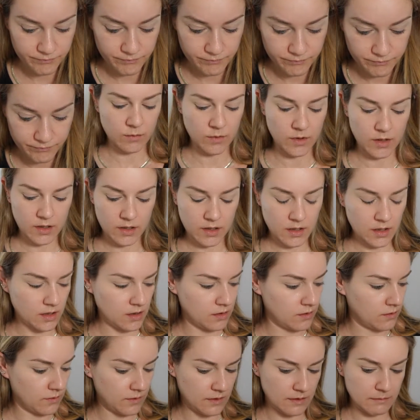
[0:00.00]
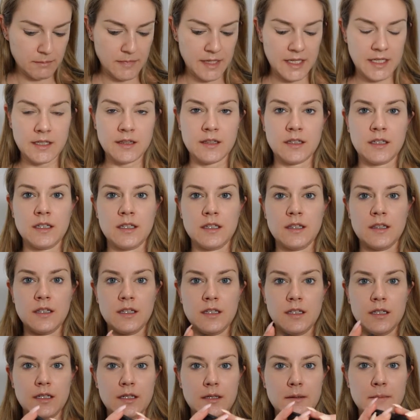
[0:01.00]
And we're gonna use mainly
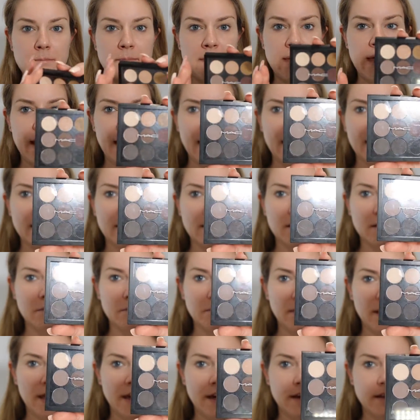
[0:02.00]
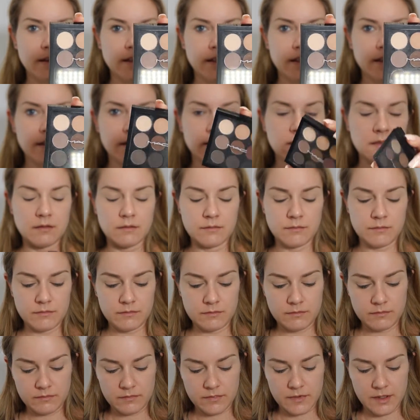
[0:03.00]
the MAC palette. Oh,
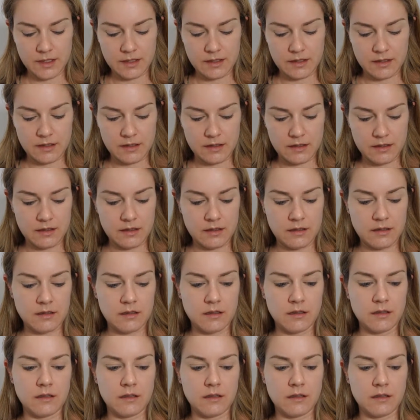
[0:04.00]
this is